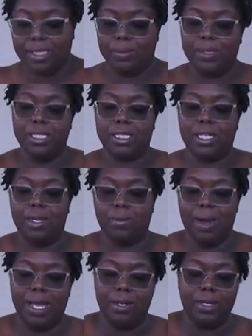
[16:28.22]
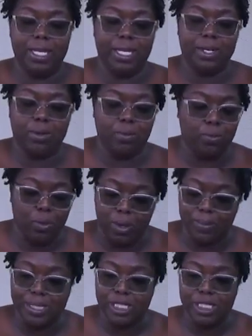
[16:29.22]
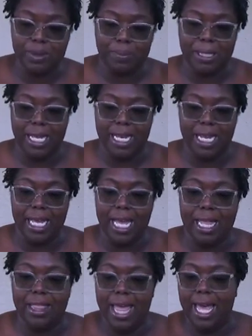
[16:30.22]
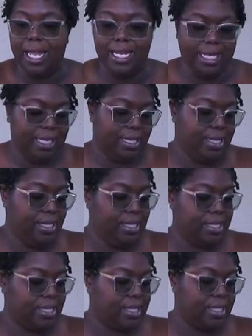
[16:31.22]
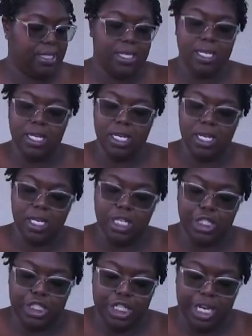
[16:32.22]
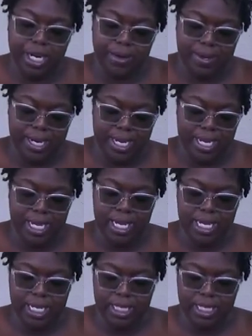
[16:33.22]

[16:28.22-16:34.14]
so we're just going to write on here what we just planted, and that is cherry